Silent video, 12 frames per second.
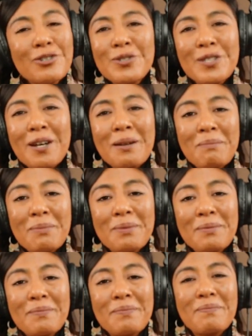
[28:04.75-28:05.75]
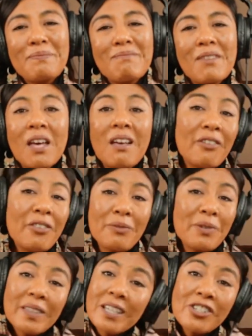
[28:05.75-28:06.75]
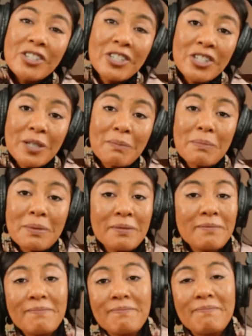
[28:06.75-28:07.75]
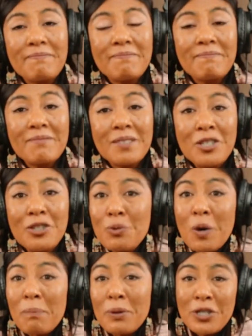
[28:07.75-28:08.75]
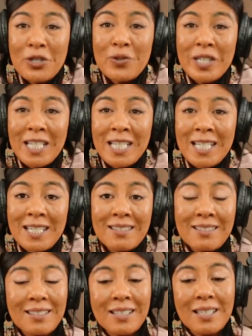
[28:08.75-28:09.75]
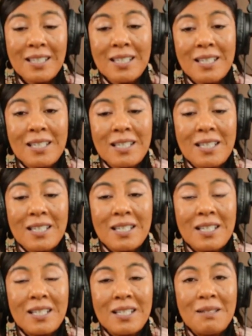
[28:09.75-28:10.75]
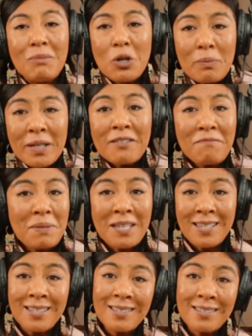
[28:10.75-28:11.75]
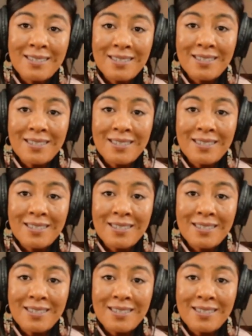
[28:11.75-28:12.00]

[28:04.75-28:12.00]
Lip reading: up, a healthy relationship, a new opportunity, a moment of peace,